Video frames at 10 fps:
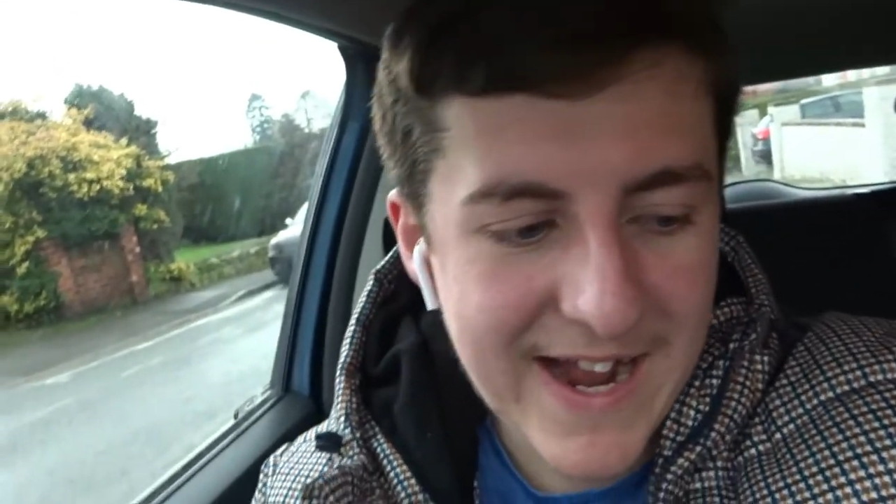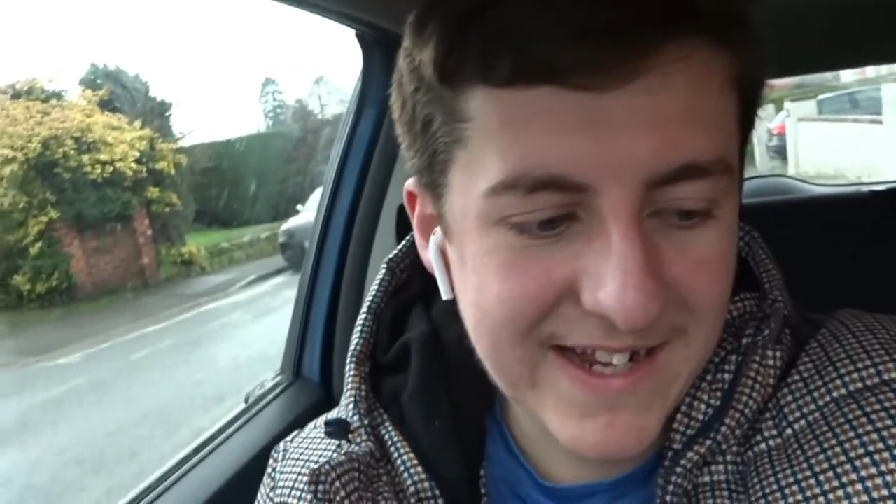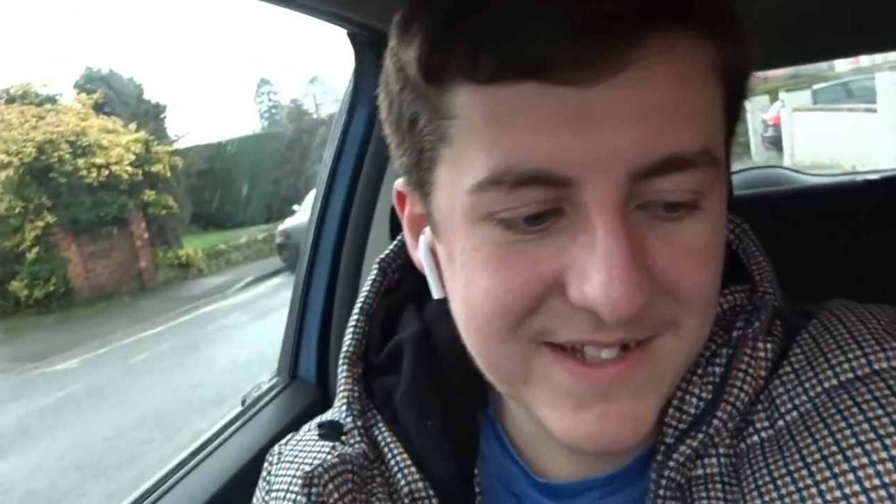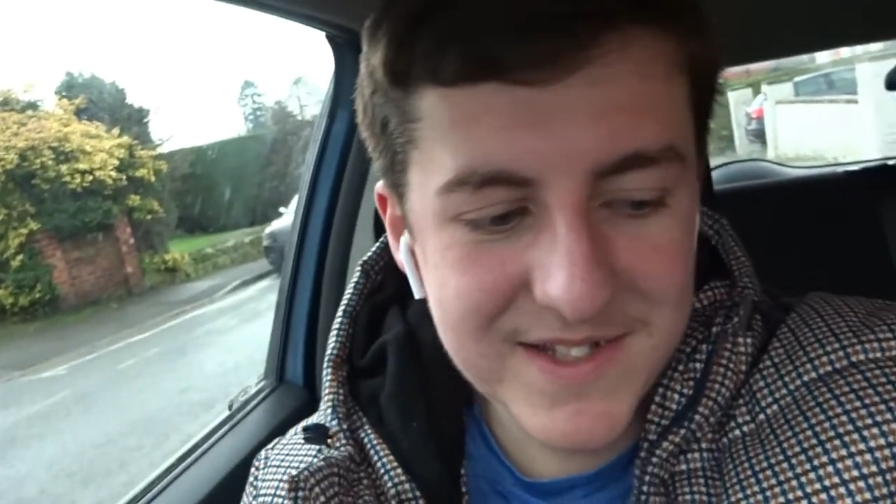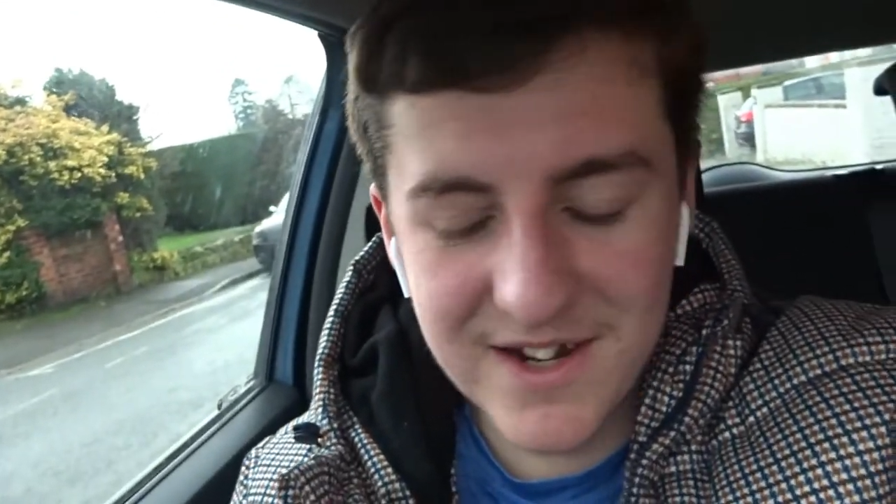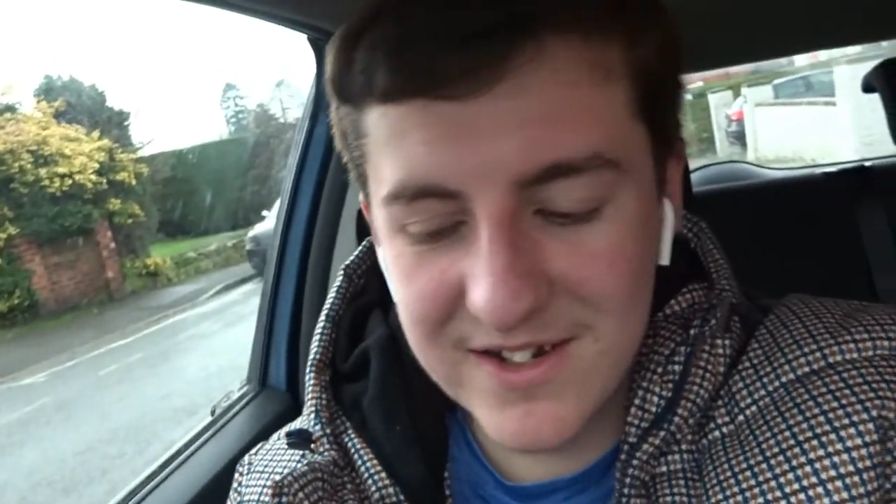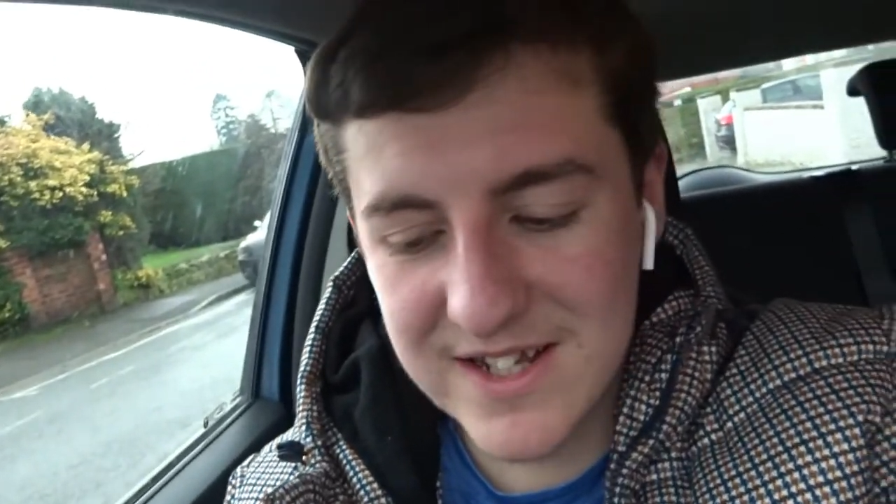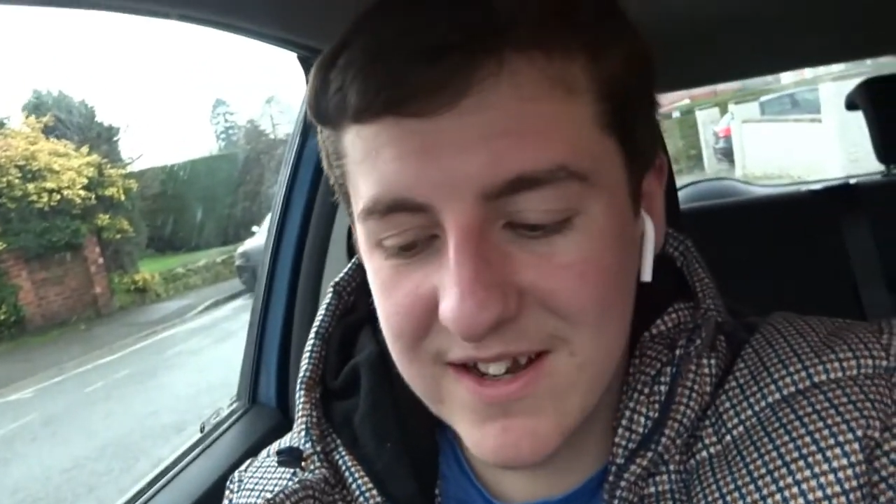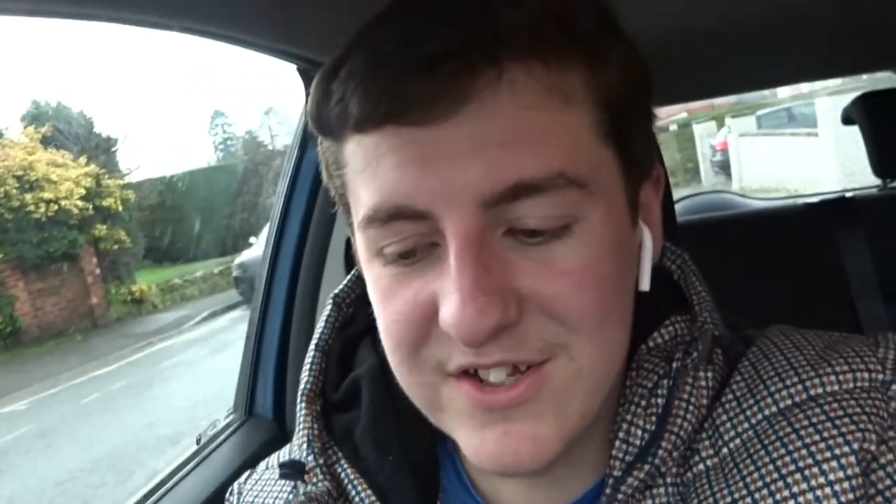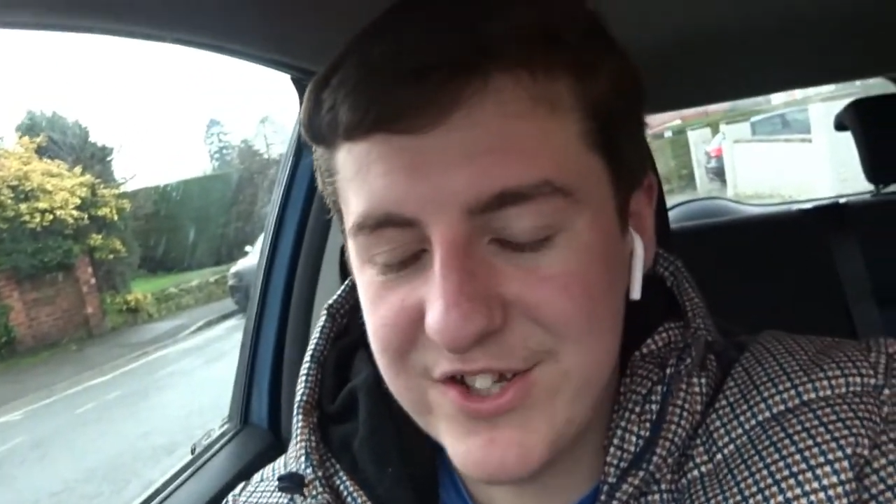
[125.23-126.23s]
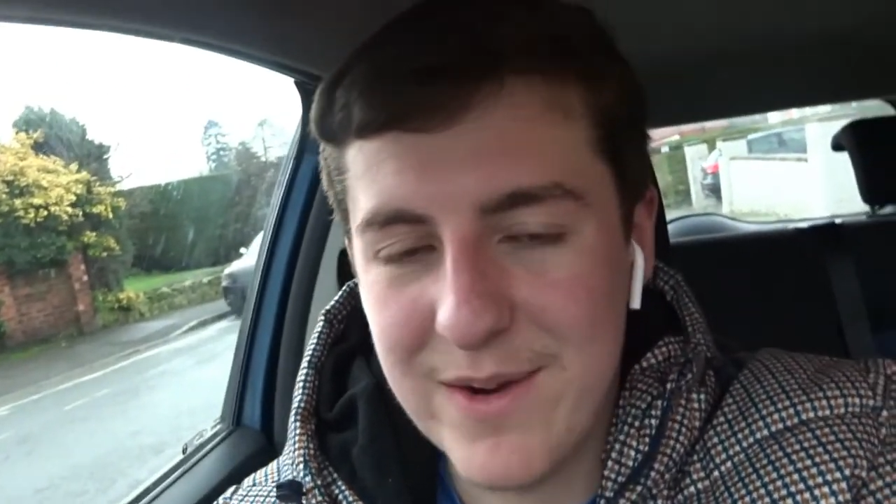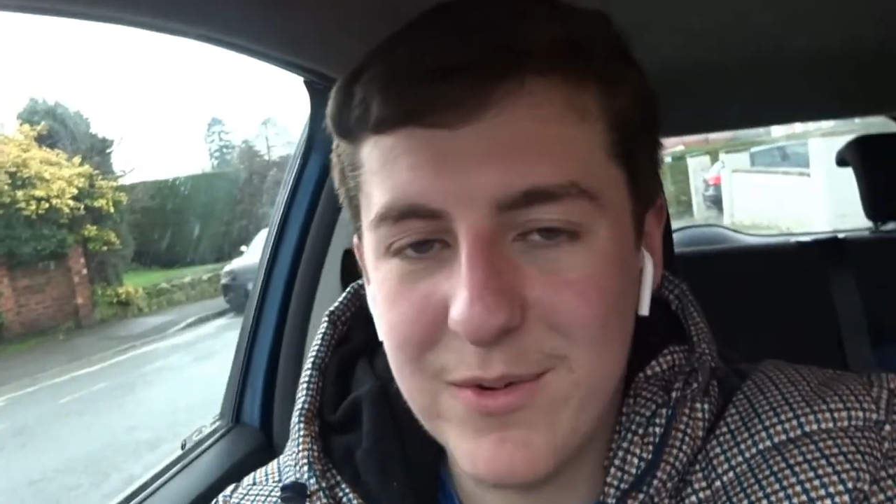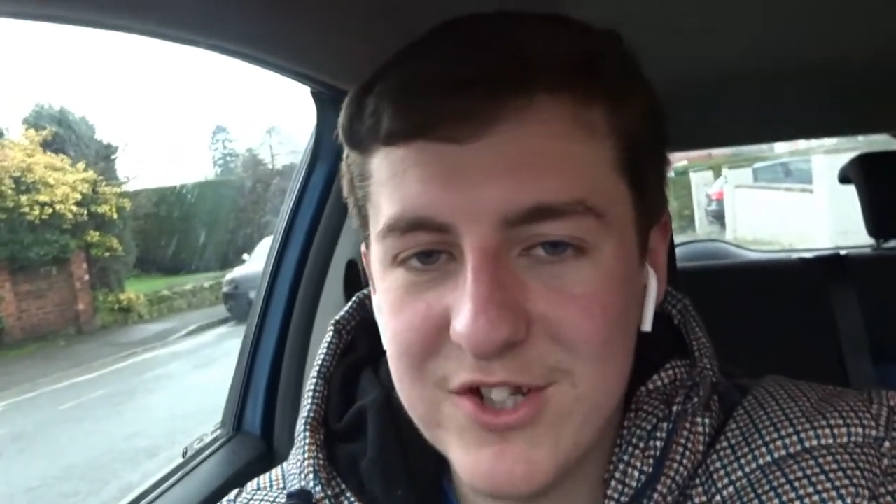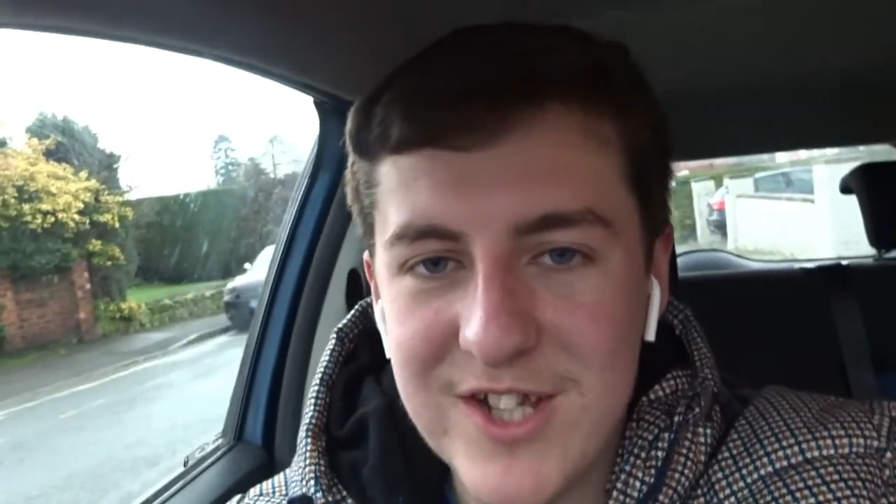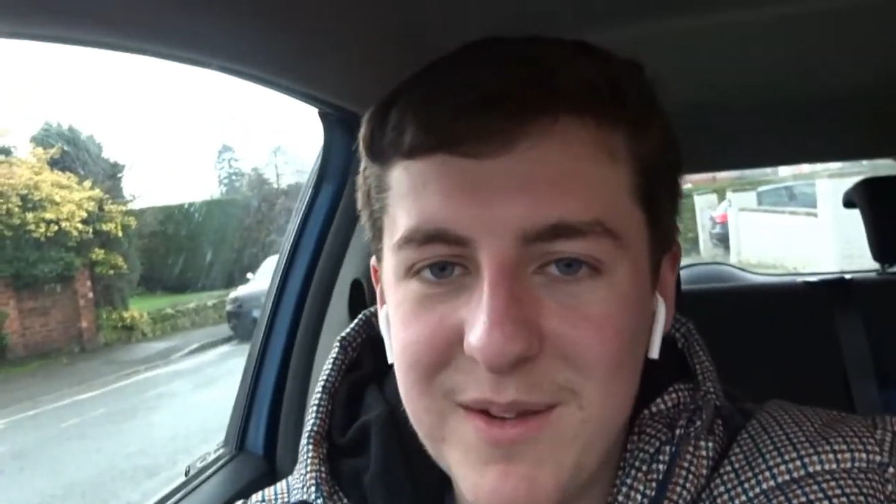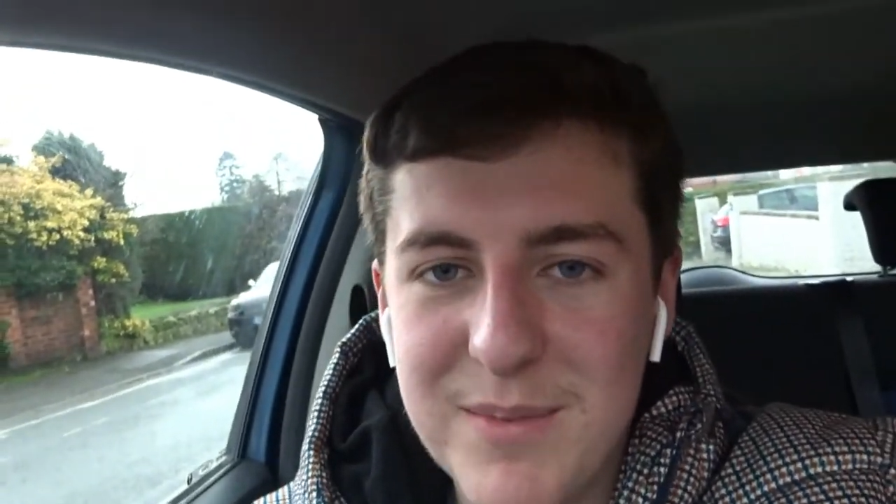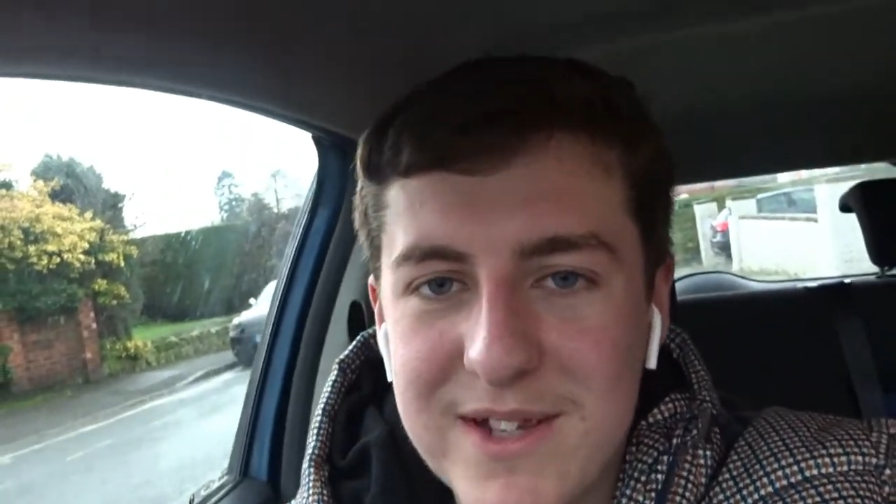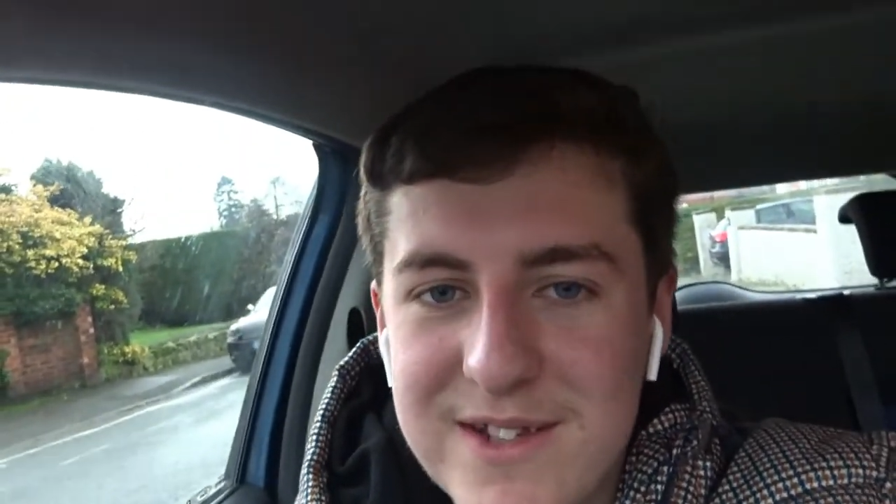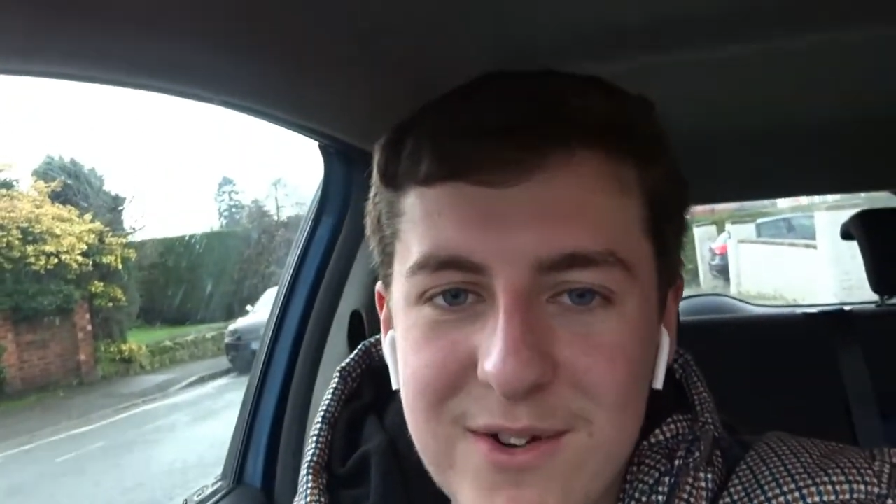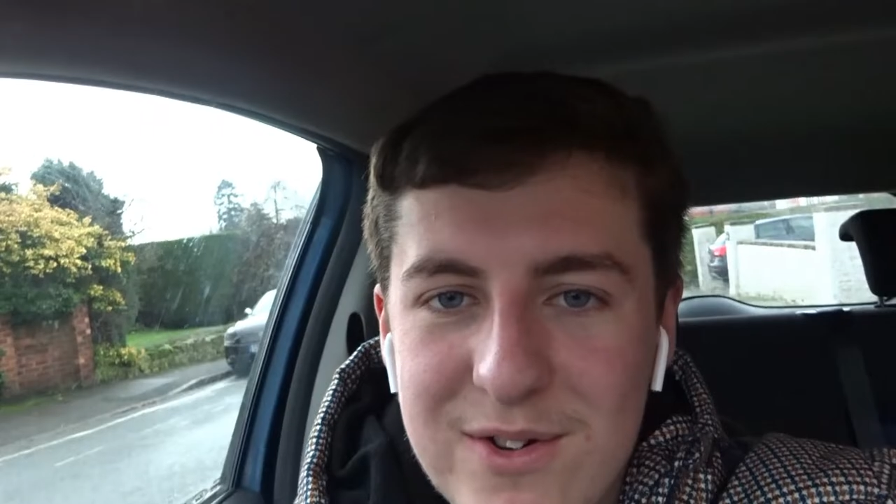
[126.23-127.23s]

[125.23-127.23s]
and start to like jet wash it because